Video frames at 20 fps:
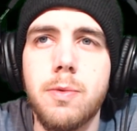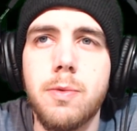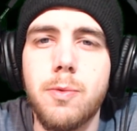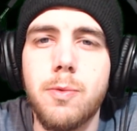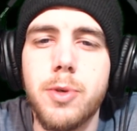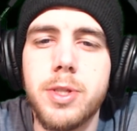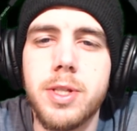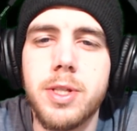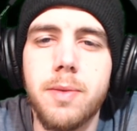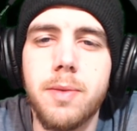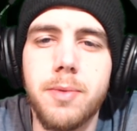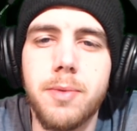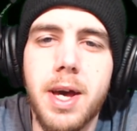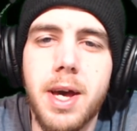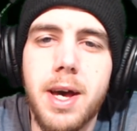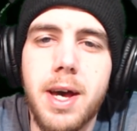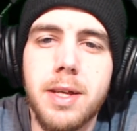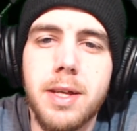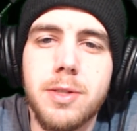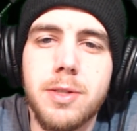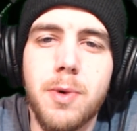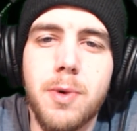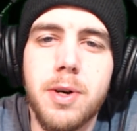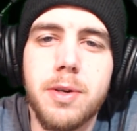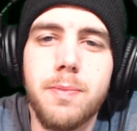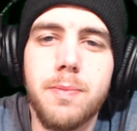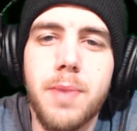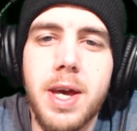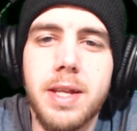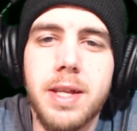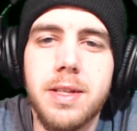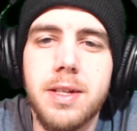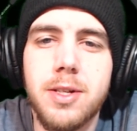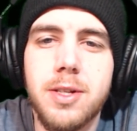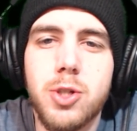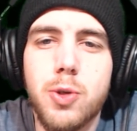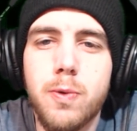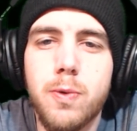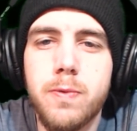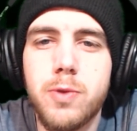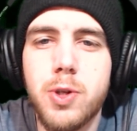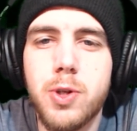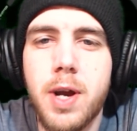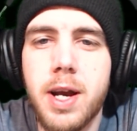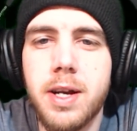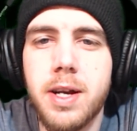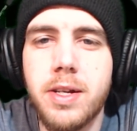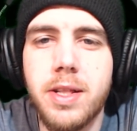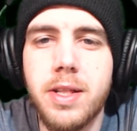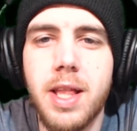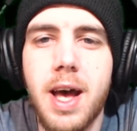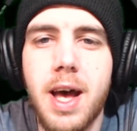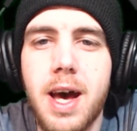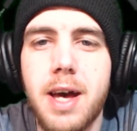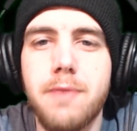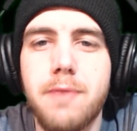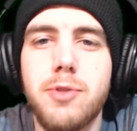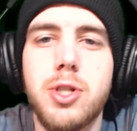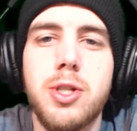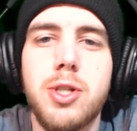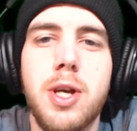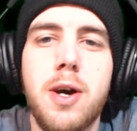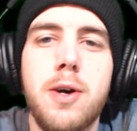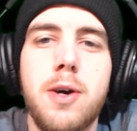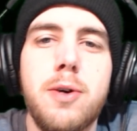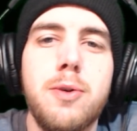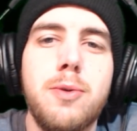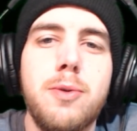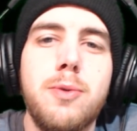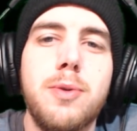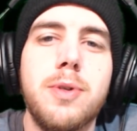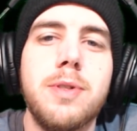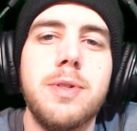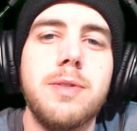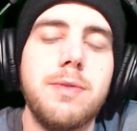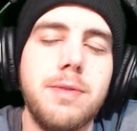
What's up, guys? Welcome back to the Truth Tracker live show.